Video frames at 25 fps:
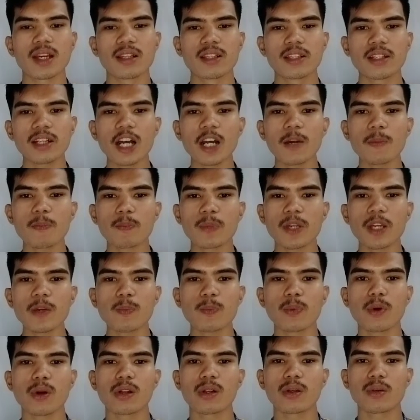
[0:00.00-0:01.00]
there are
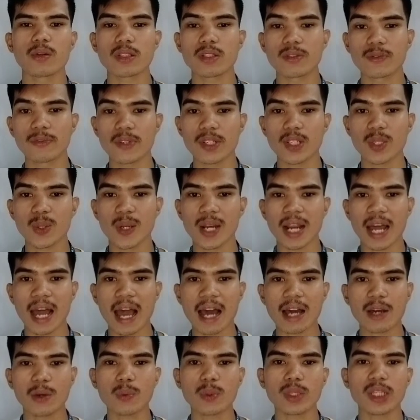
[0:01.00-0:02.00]
people whose visual
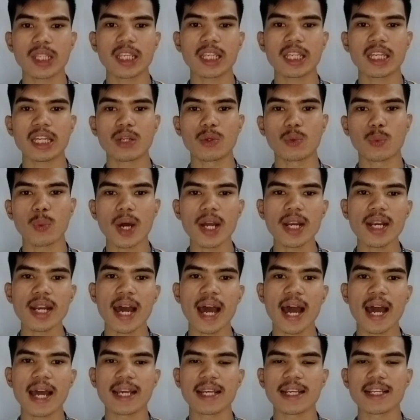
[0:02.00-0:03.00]
acuity in one
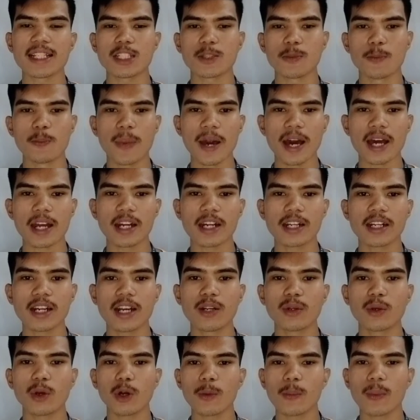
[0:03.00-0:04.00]
eye is better
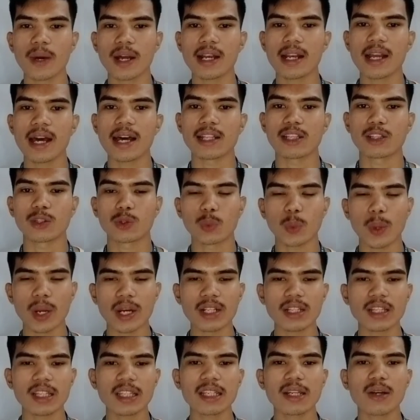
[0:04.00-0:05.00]
than normal at
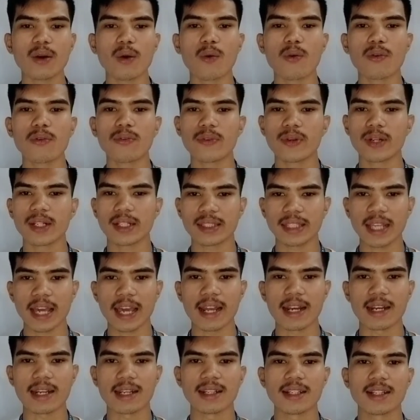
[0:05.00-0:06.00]
20 over
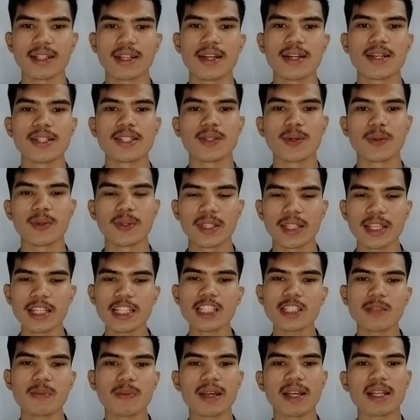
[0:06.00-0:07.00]
10. So
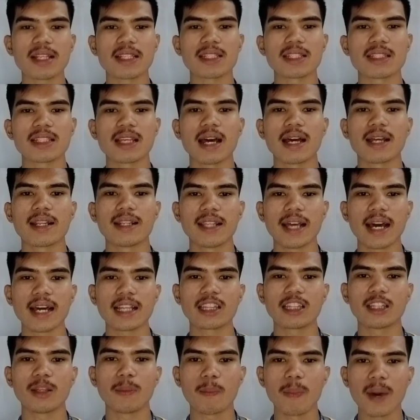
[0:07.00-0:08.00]
this means
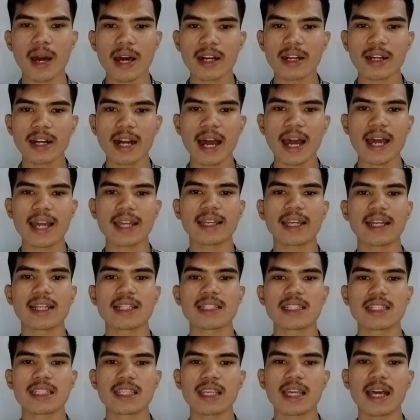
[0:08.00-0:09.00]
that the better eye
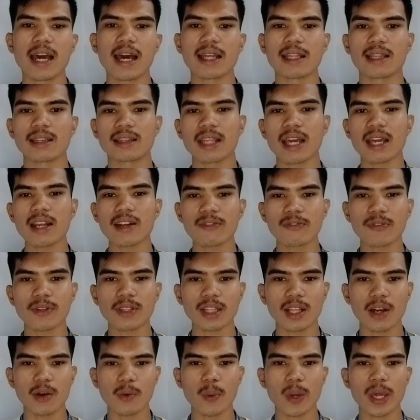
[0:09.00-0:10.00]
can see at 10
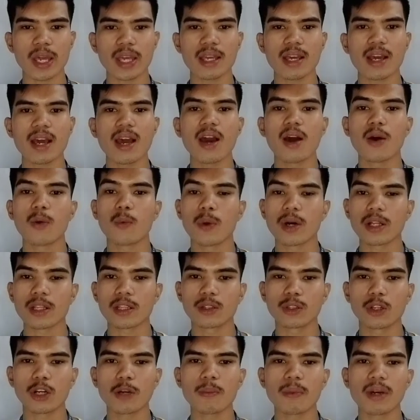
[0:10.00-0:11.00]
feet away
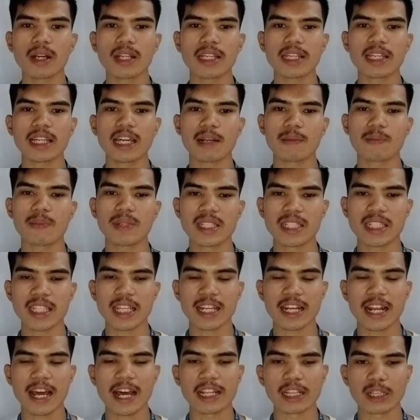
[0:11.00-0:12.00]
what normally can be
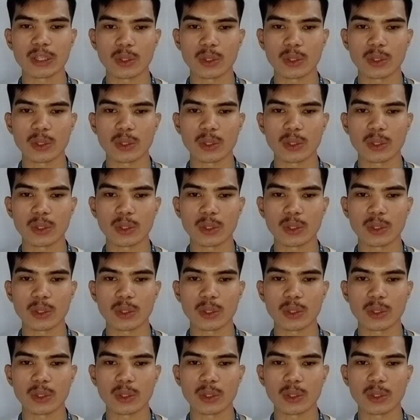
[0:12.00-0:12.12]
seen at